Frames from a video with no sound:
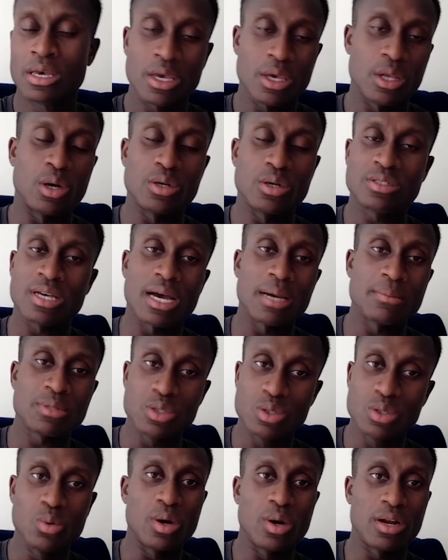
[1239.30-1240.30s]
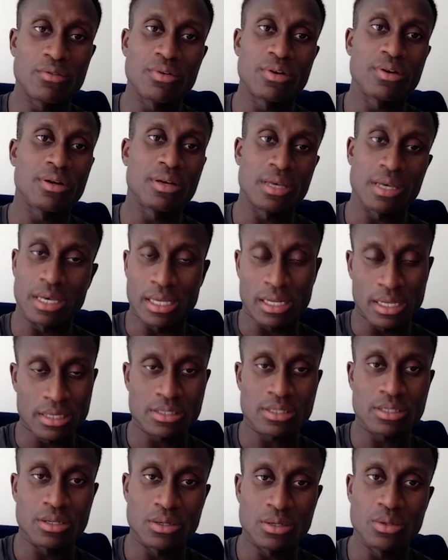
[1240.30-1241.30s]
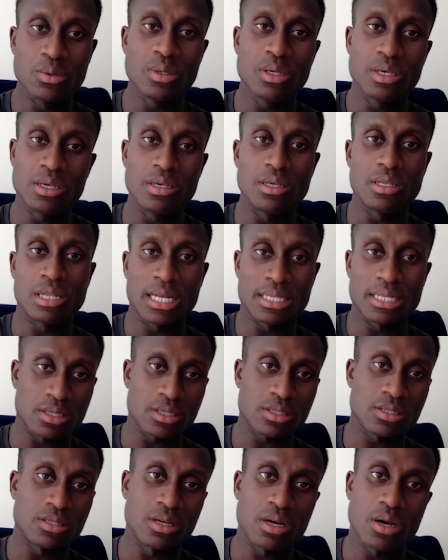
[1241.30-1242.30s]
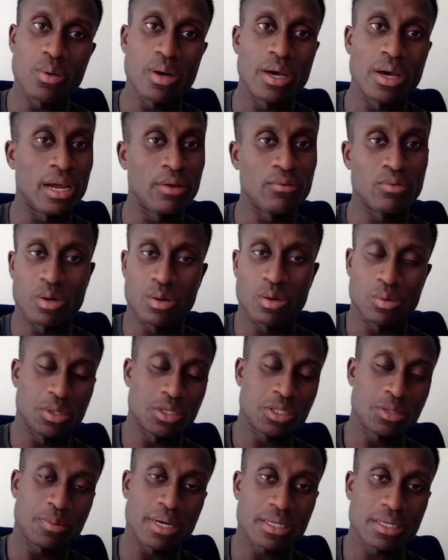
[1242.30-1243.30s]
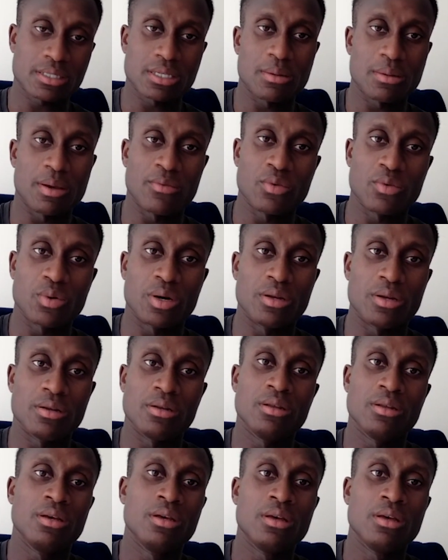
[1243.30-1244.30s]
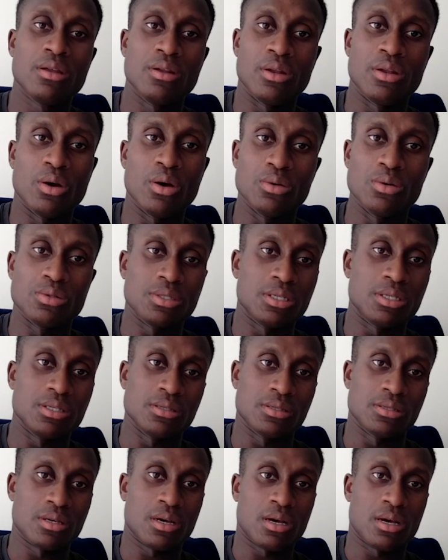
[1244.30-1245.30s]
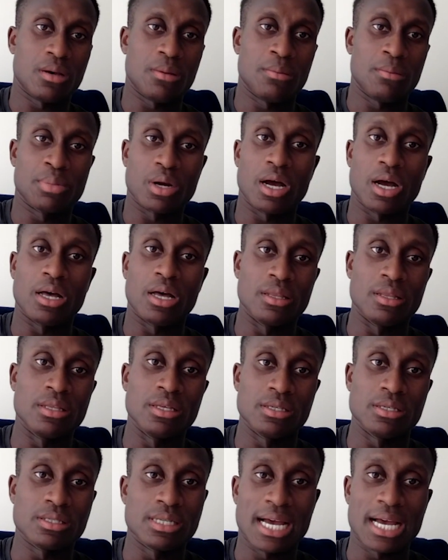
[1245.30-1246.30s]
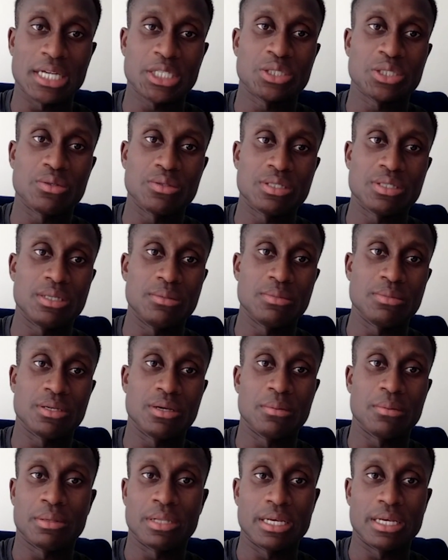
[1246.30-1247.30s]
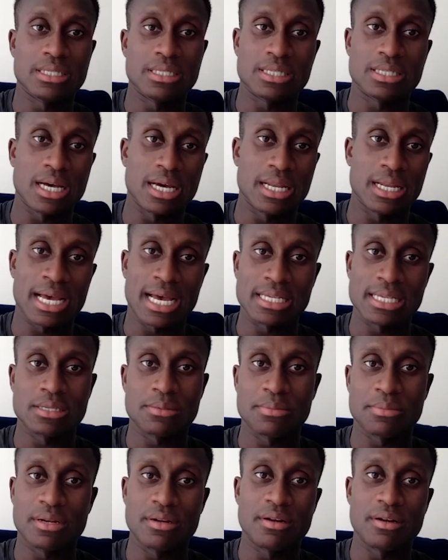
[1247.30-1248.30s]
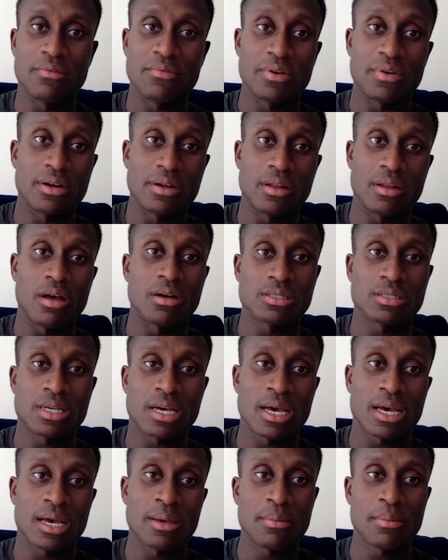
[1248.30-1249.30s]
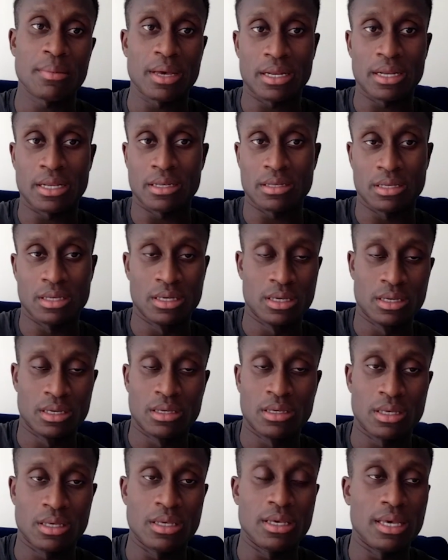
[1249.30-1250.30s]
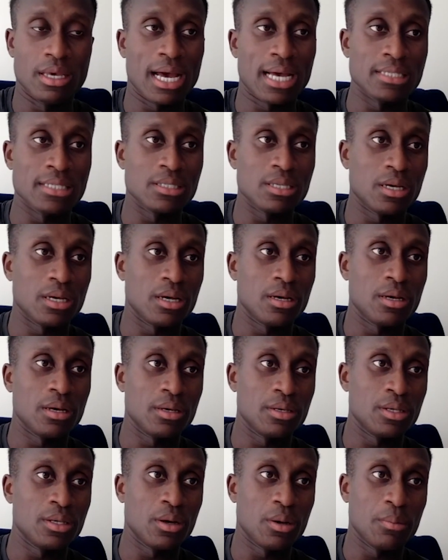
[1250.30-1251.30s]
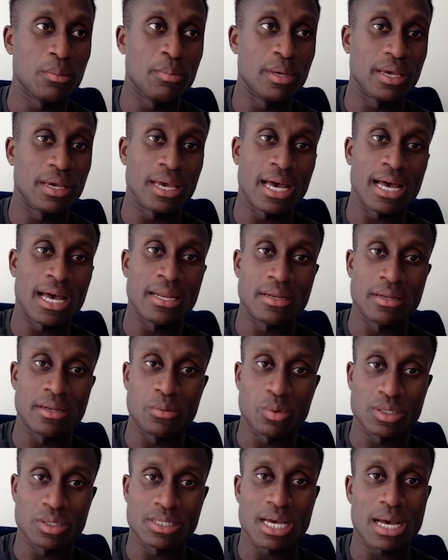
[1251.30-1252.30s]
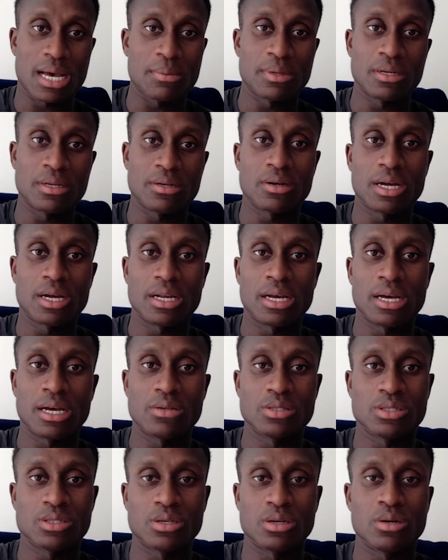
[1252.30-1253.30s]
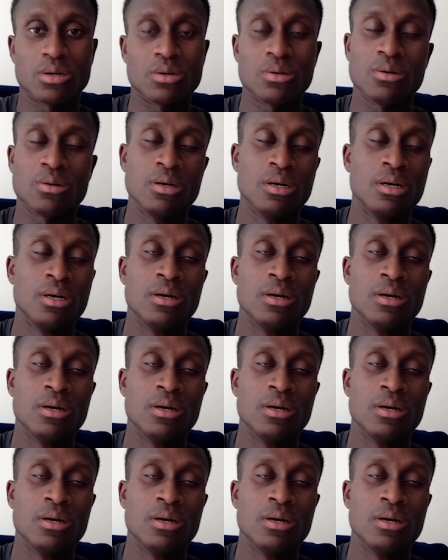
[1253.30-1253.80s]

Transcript: you know, time to do whatever it is to do, he lets us know, and everyone respects him. Everyone knows he's brought this national team to a place that it hasn't been in a very long time. And he has a, you know, big hand in what's happening right now. So